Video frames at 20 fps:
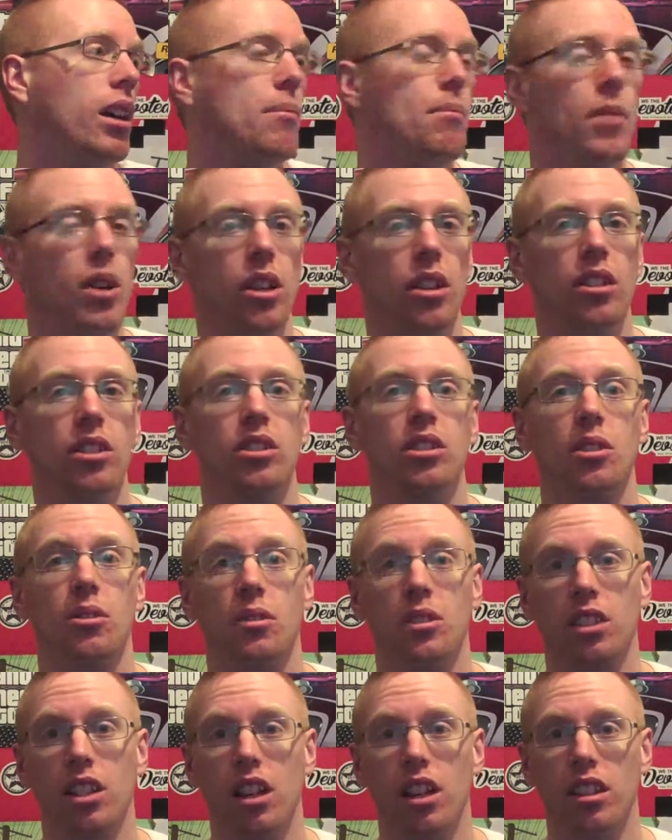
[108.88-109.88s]

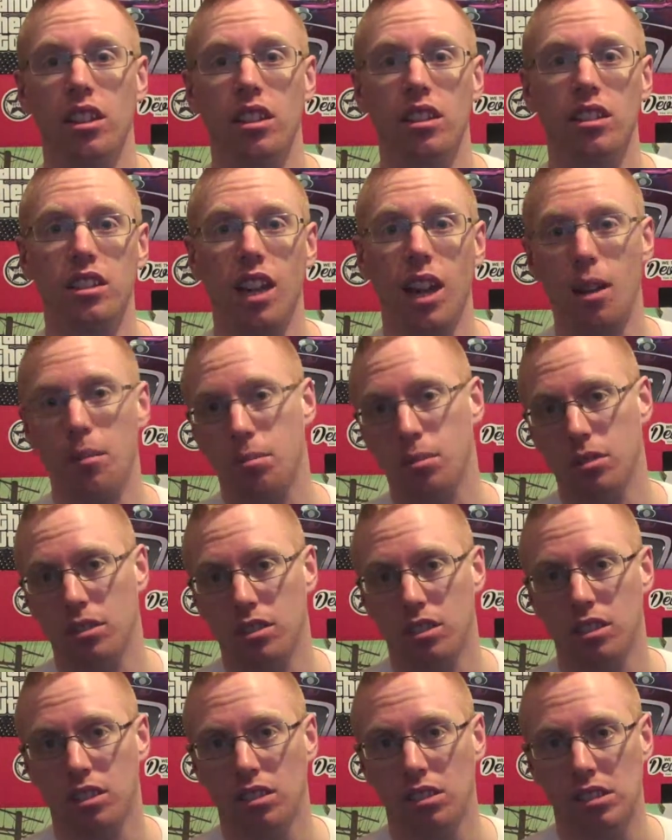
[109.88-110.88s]
murder-suicide that
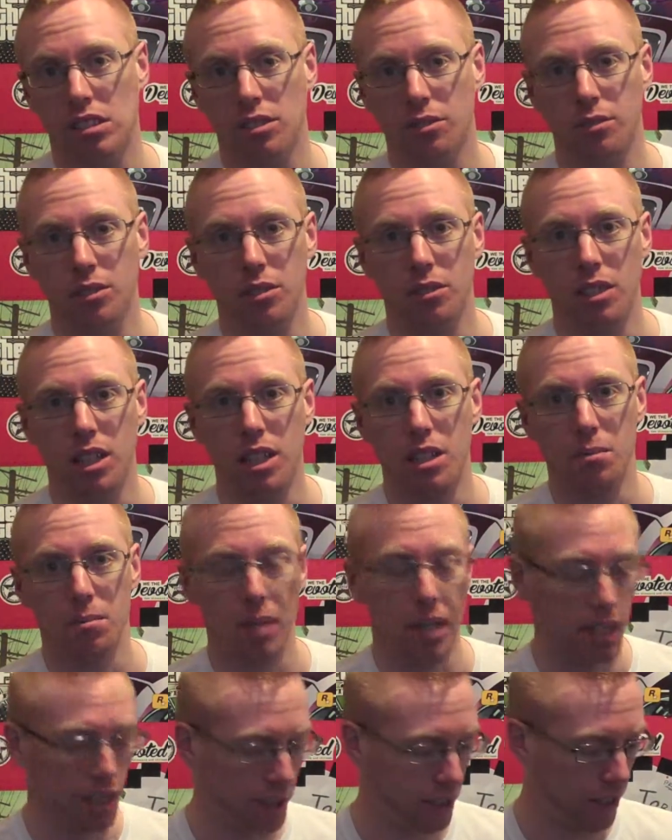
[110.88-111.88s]
happened a few years
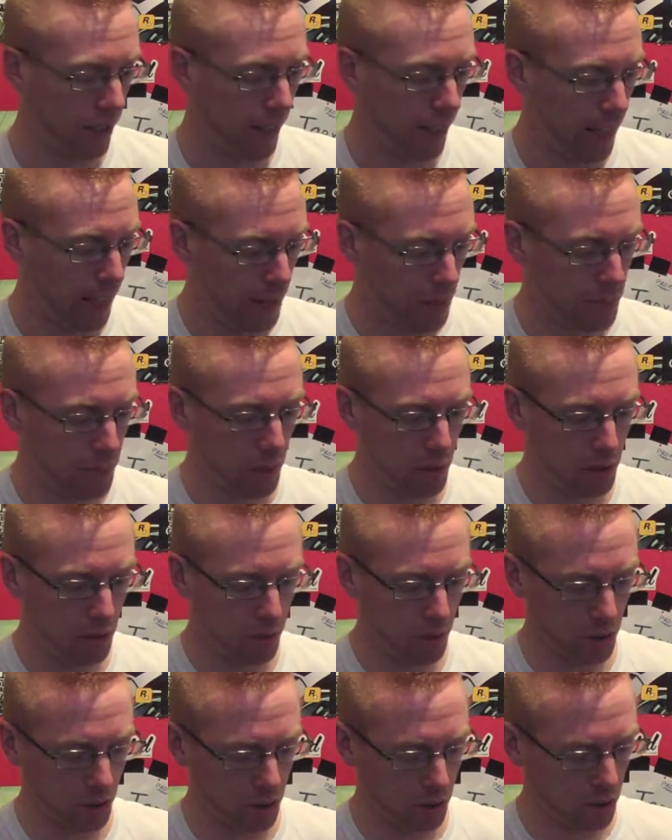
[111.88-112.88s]
back. But it
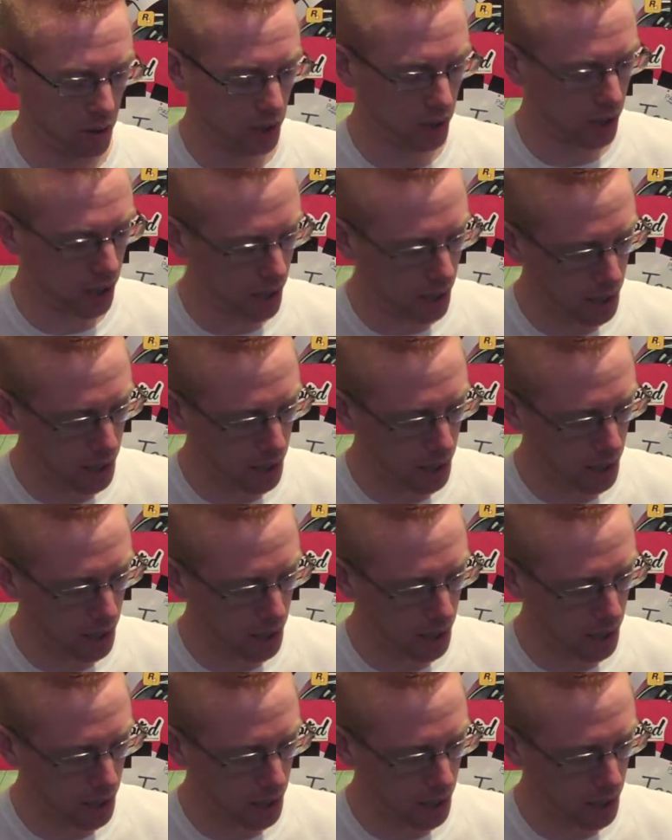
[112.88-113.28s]
was good to see